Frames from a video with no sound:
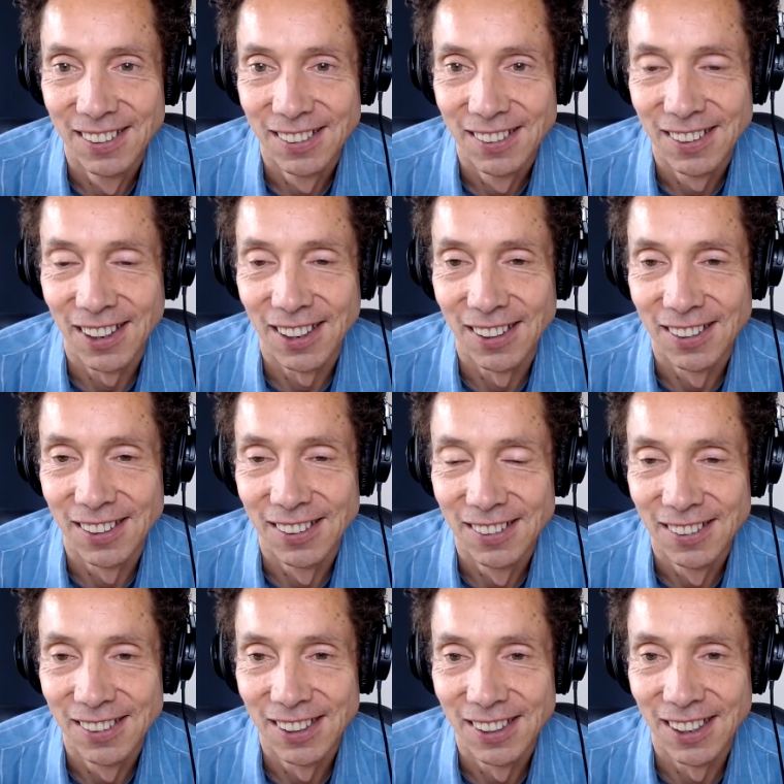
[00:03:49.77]
Yeah,
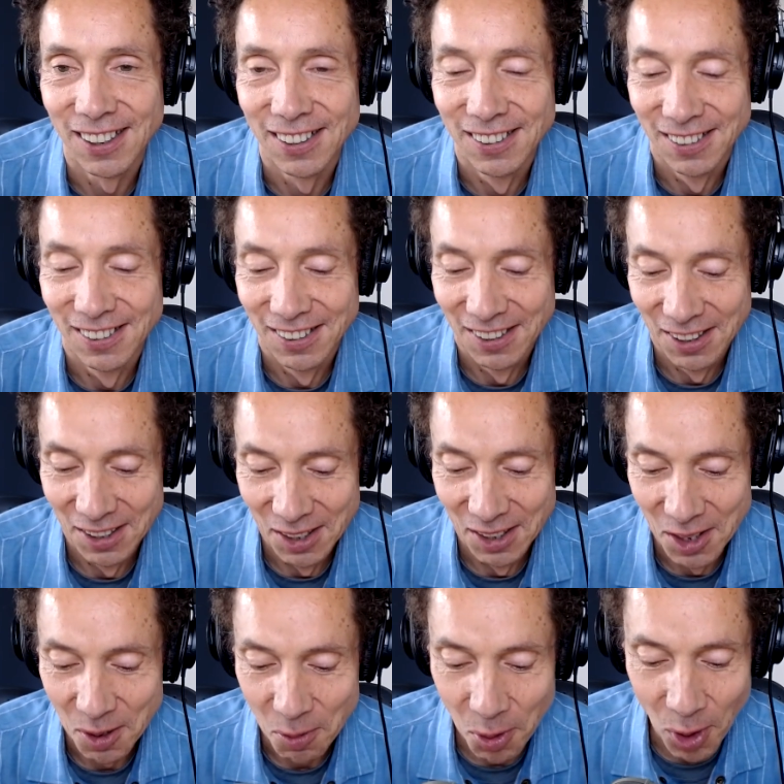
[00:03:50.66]
yeah.
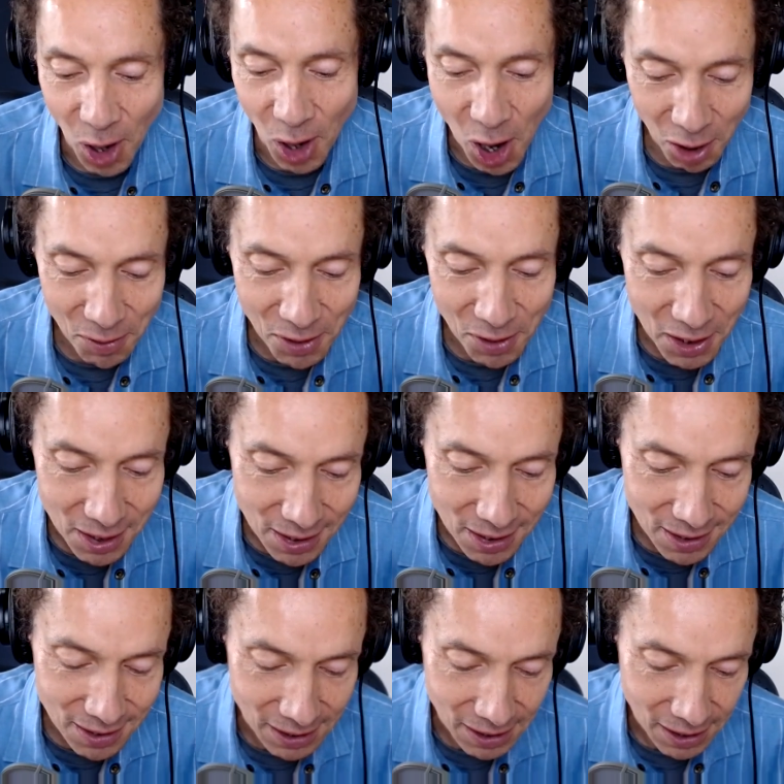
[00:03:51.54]
Well, all of
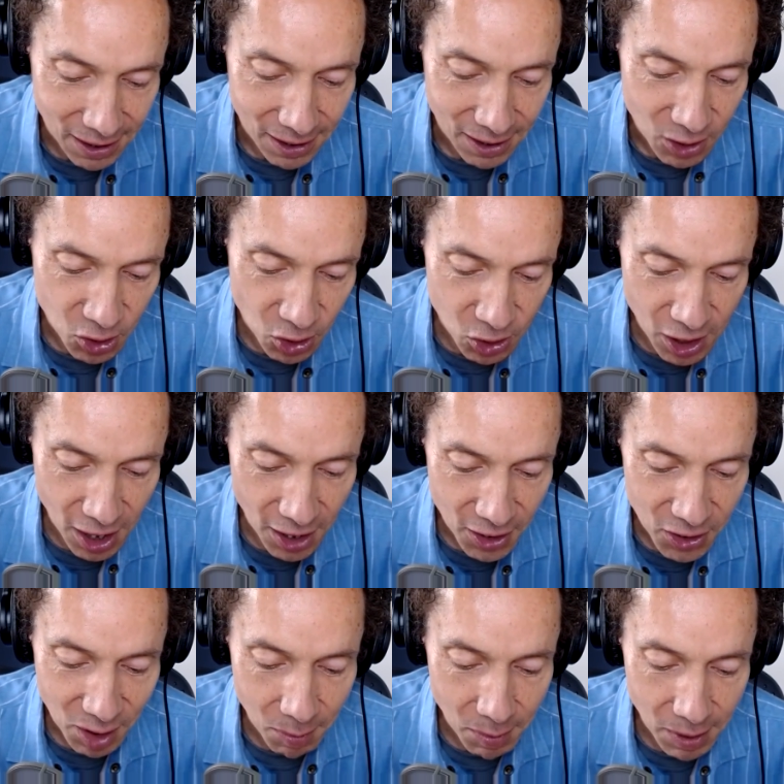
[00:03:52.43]
this
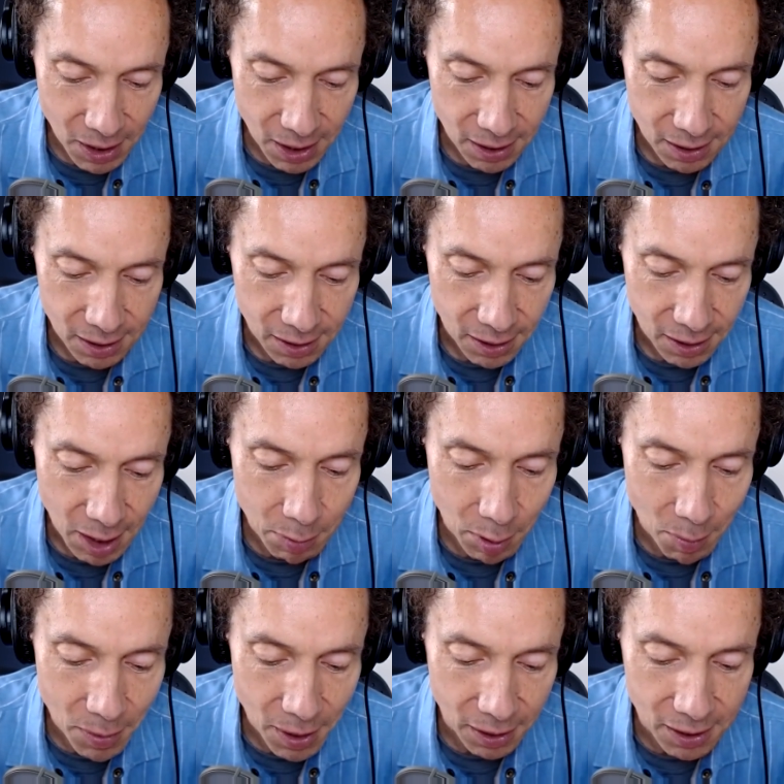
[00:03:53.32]
suggests to me,
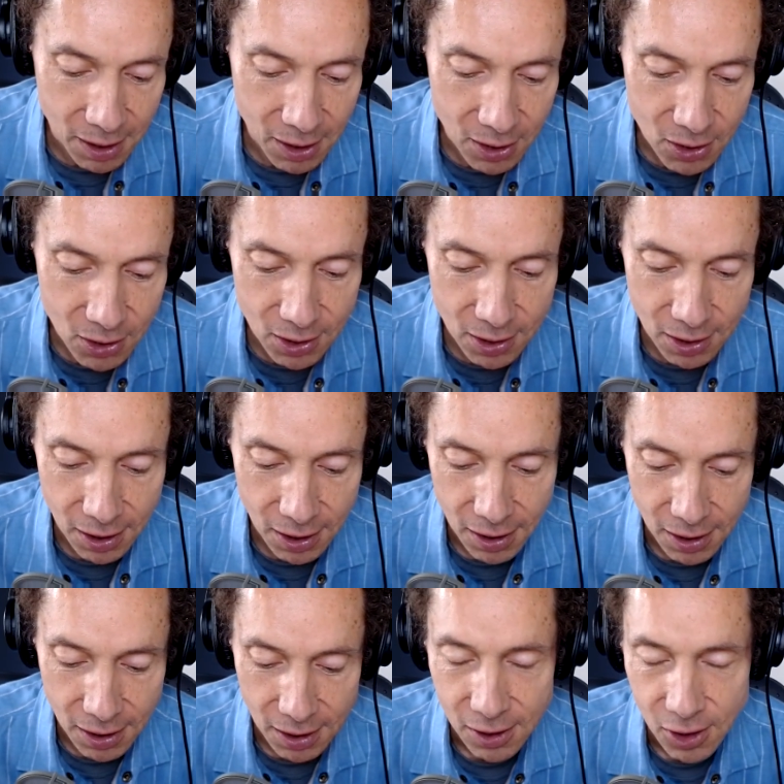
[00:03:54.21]
Ibram, that this
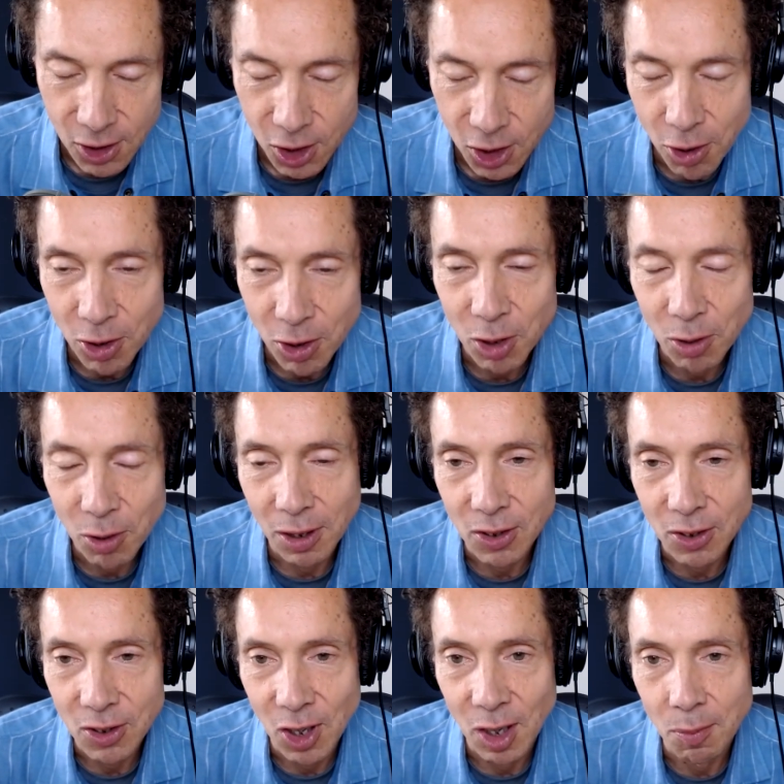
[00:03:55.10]
show you're doing
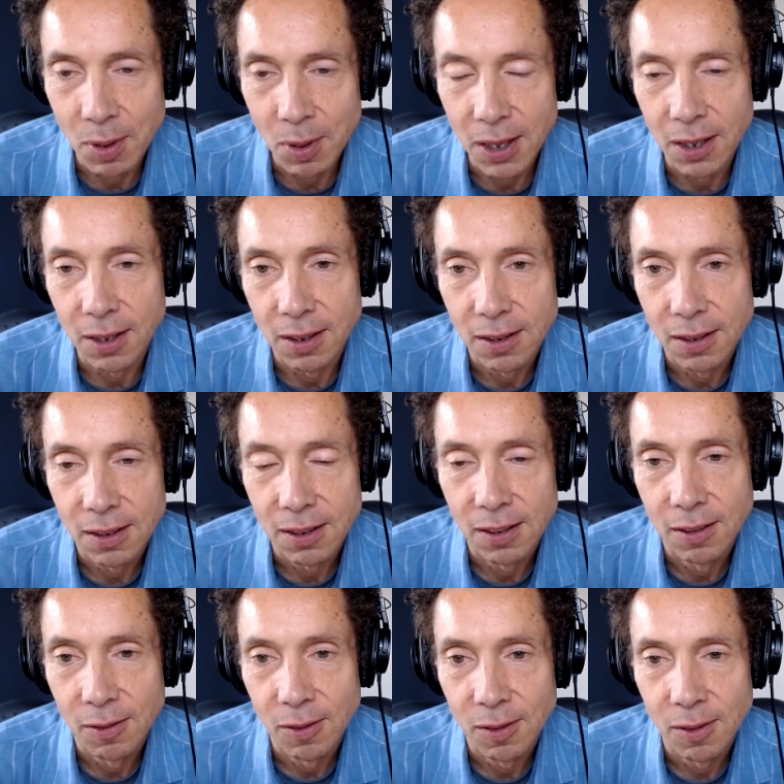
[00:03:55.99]
is going to be
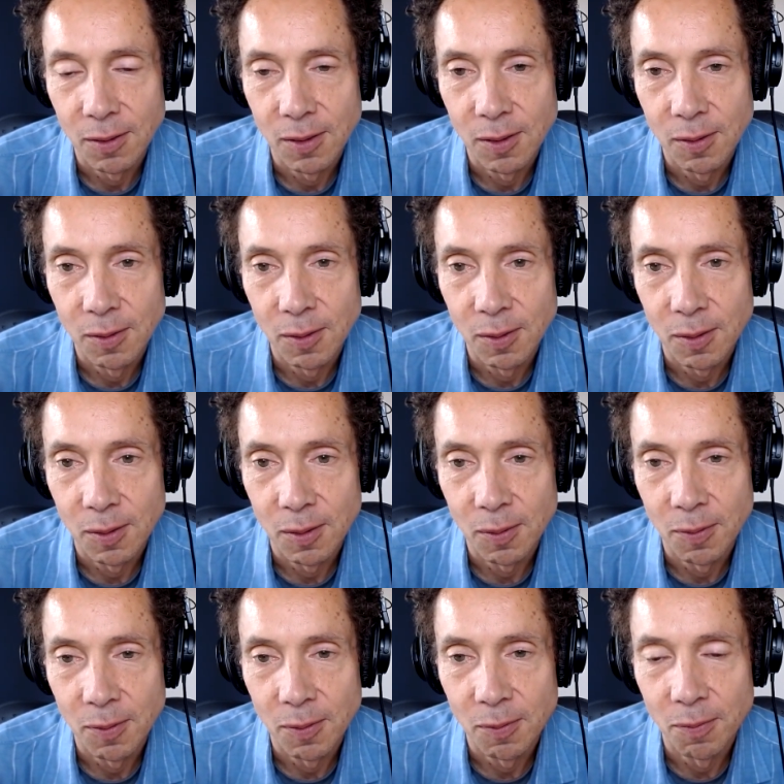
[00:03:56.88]

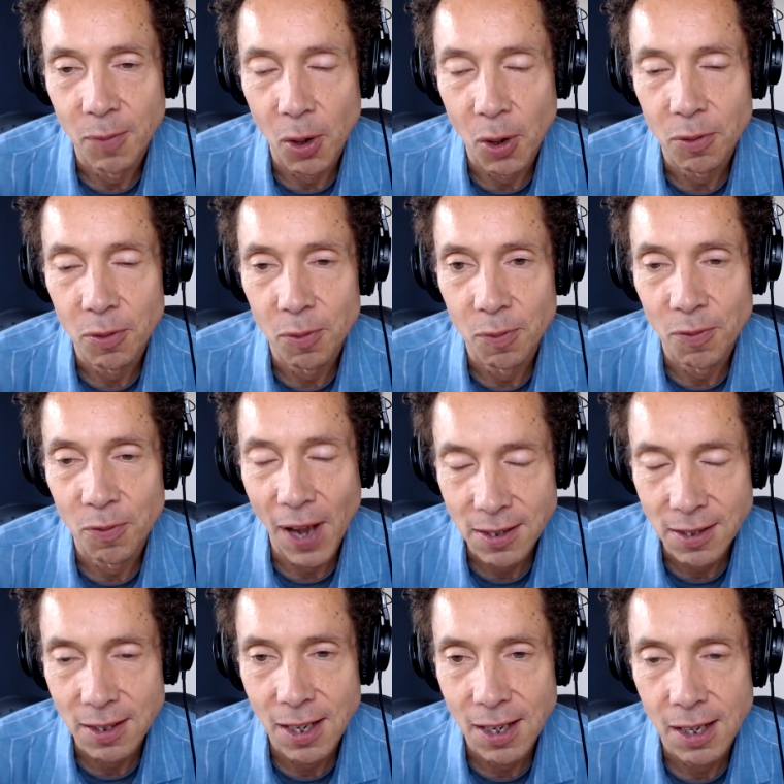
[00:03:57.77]
both
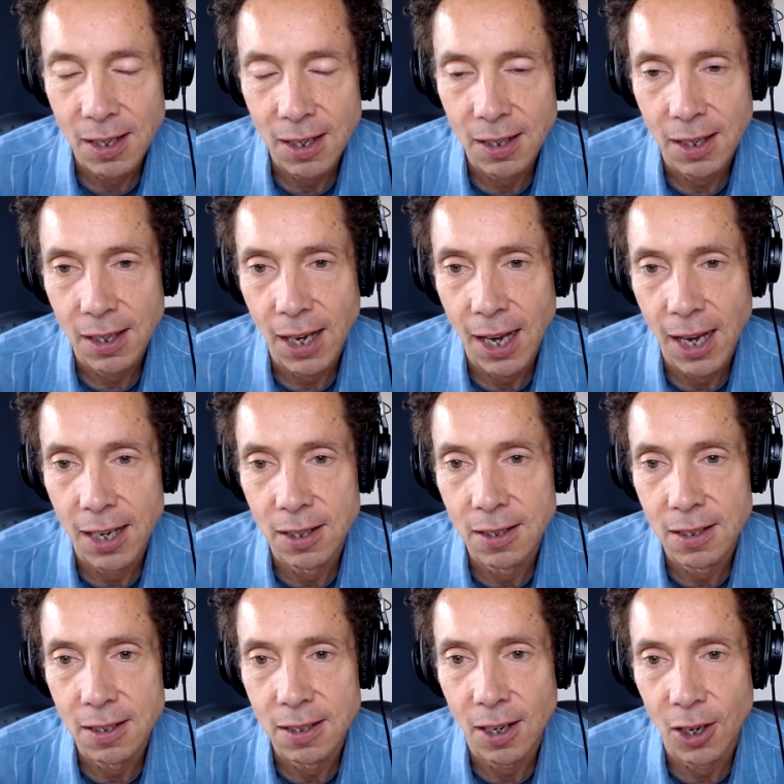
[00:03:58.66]
fascinating
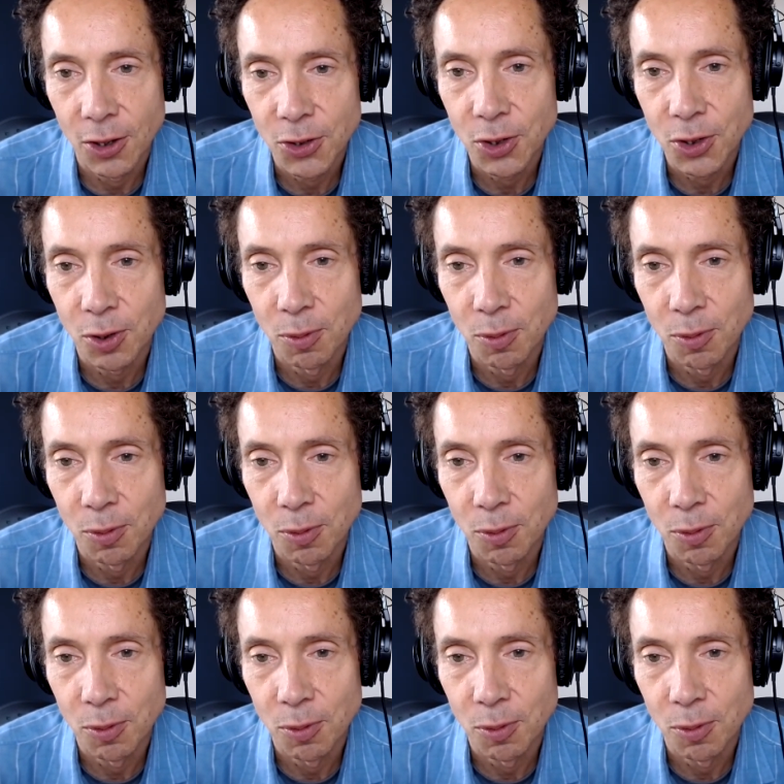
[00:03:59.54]
and also